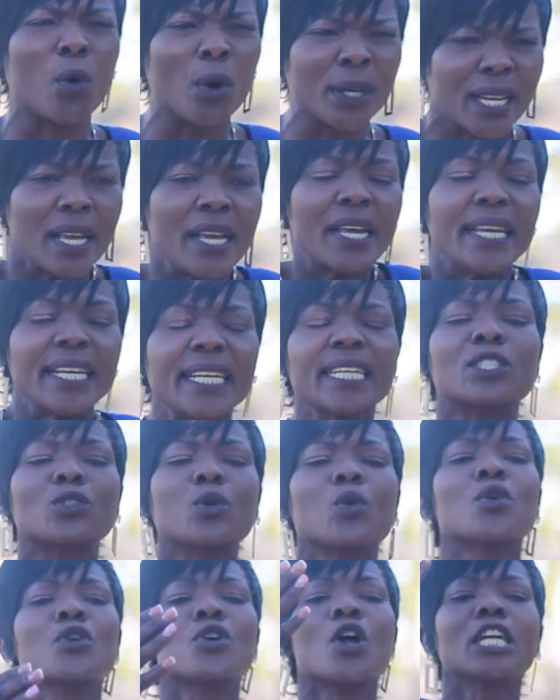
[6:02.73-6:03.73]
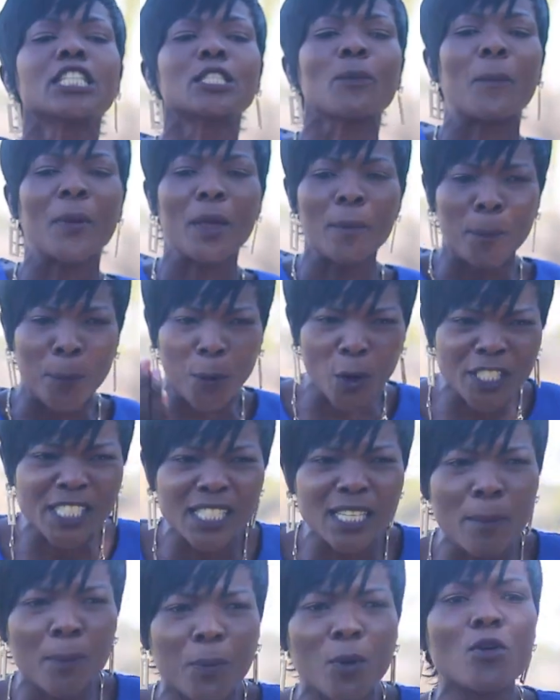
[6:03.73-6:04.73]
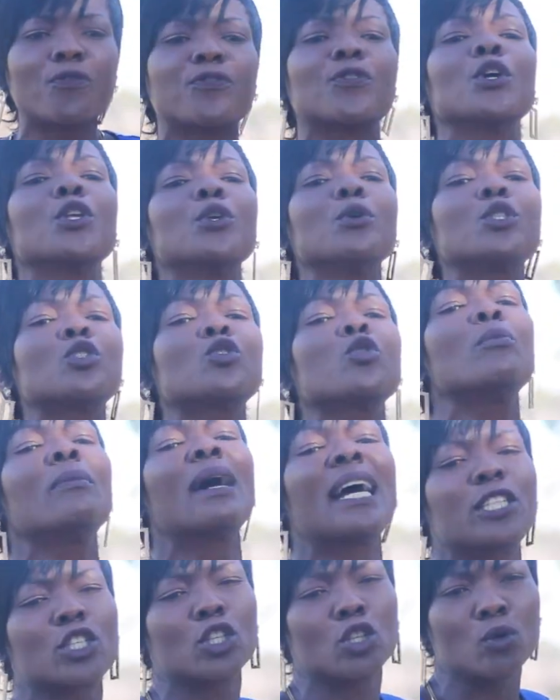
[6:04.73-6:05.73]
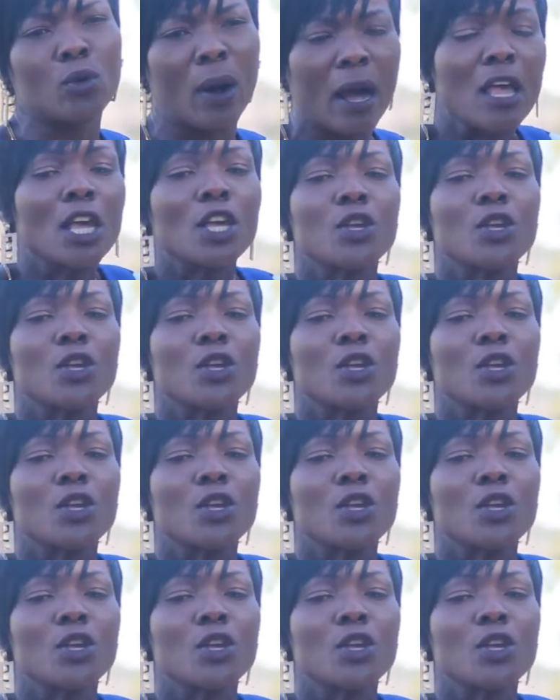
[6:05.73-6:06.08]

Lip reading: God, it will not be possible for you to mature.